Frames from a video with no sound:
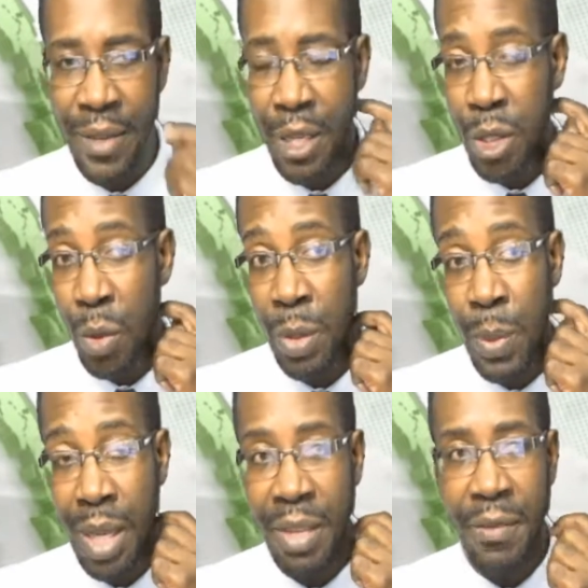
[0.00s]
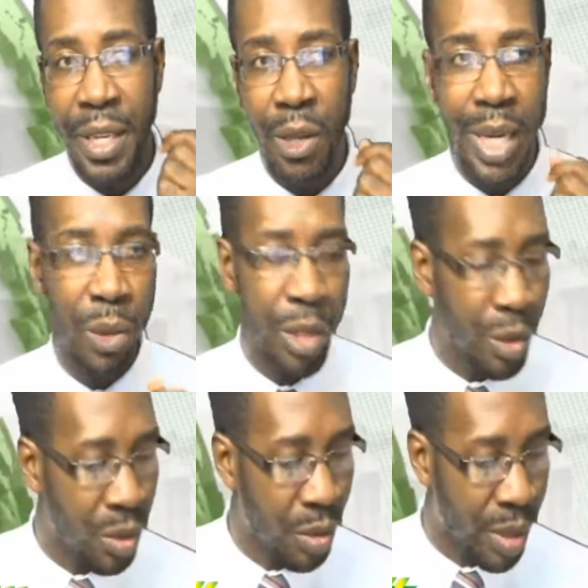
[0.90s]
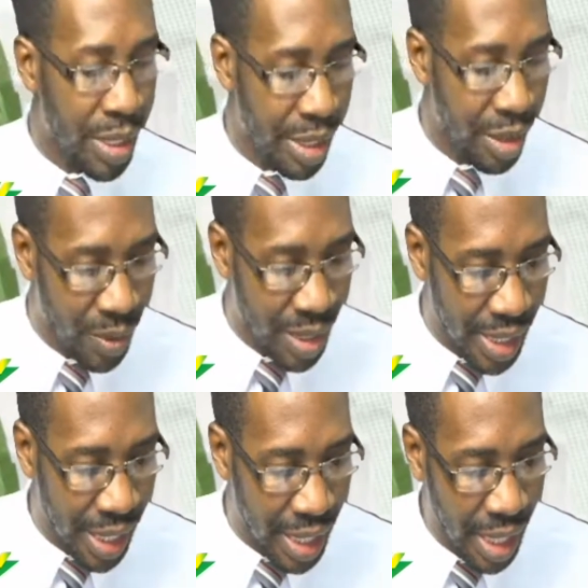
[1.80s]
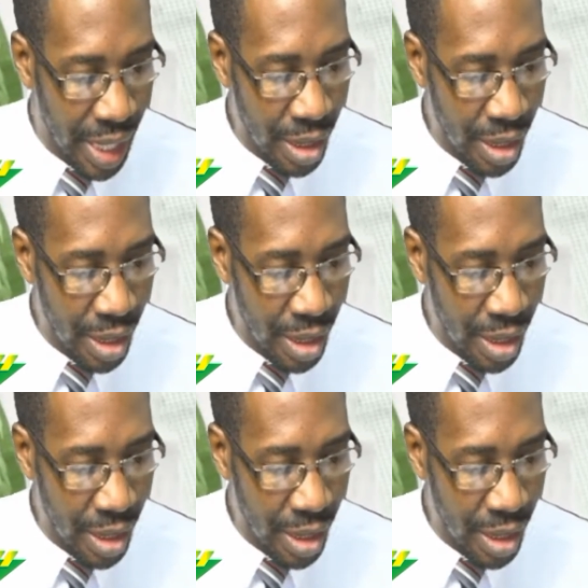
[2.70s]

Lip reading: So we'll pull up the video. I know you weren't hearing what he was saying,